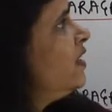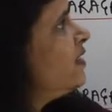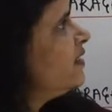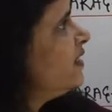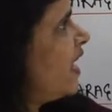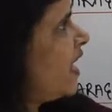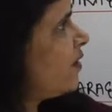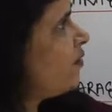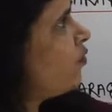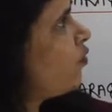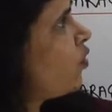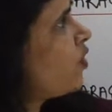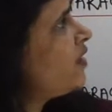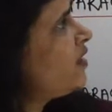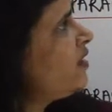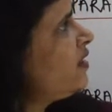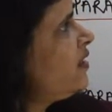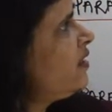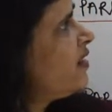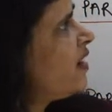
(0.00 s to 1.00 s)
that
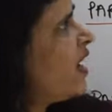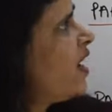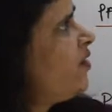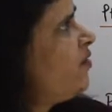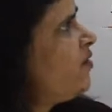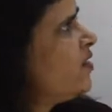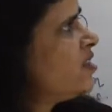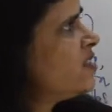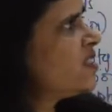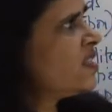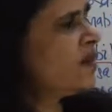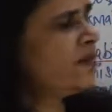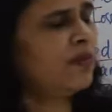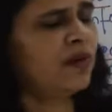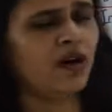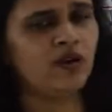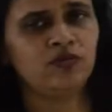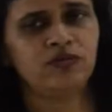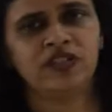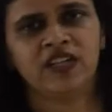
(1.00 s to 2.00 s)
what the graph is
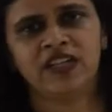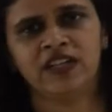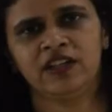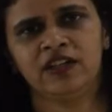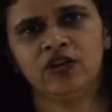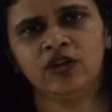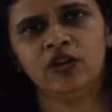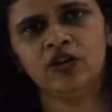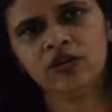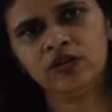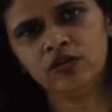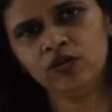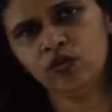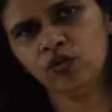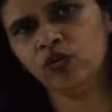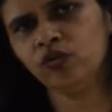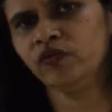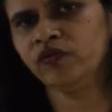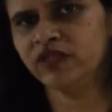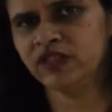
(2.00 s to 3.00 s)
about in your
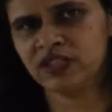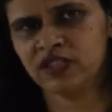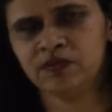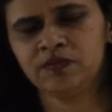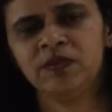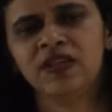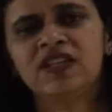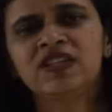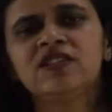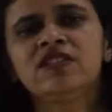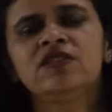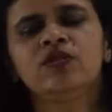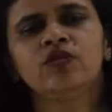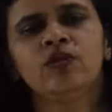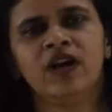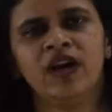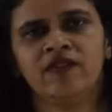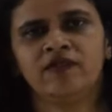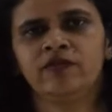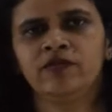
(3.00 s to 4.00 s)
own words, means
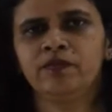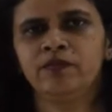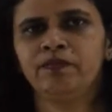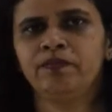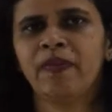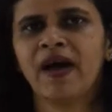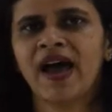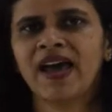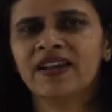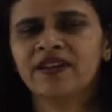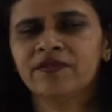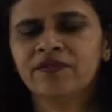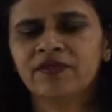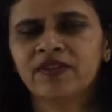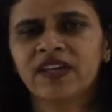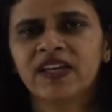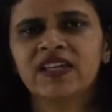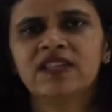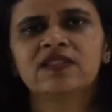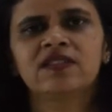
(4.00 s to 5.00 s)
you have to
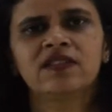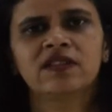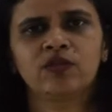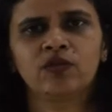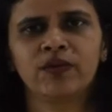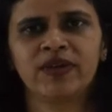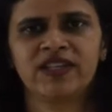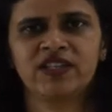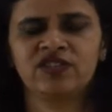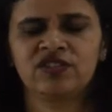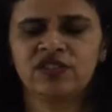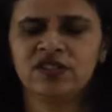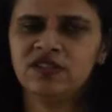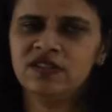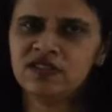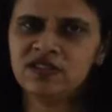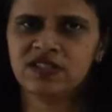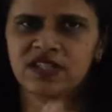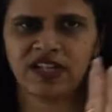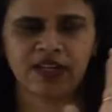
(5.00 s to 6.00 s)
paraphrase the
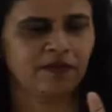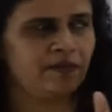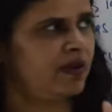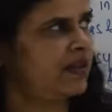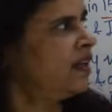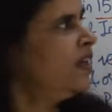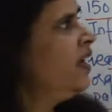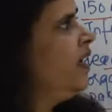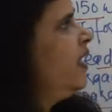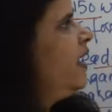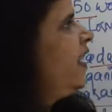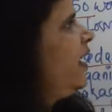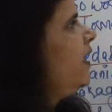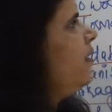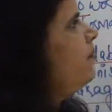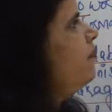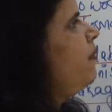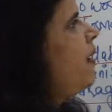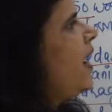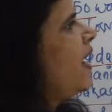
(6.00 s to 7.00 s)
question statement.
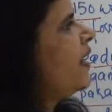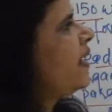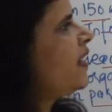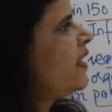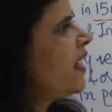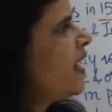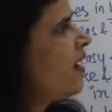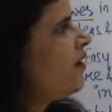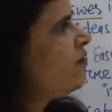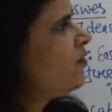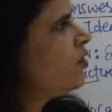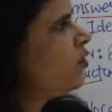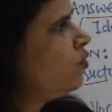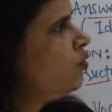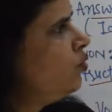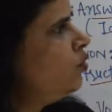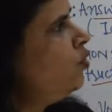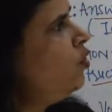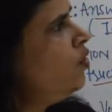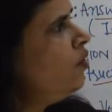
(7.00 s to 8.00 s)
In paragraph
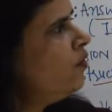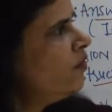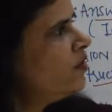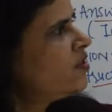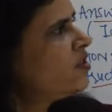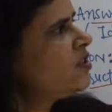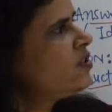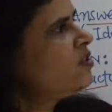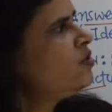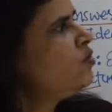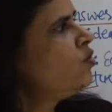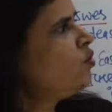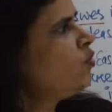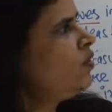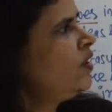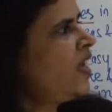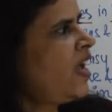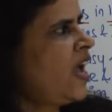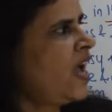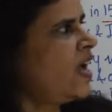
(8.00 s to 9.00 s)
2, which is
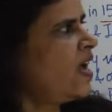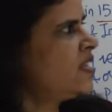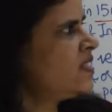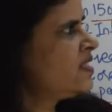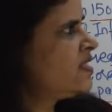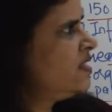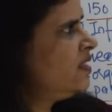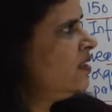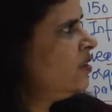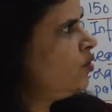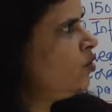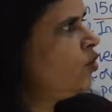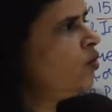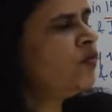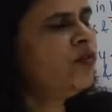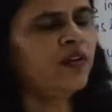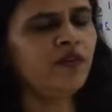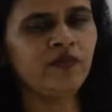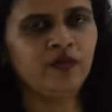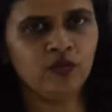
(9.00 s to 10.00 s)
known as the
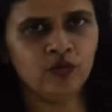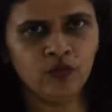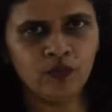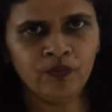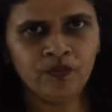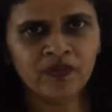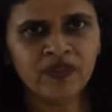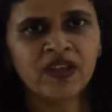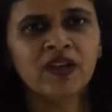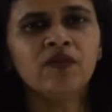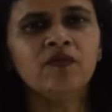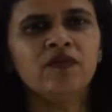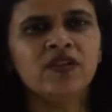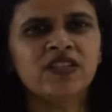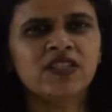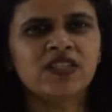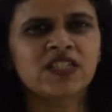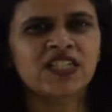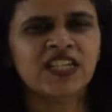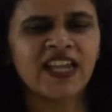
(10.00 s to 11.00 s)
overview, which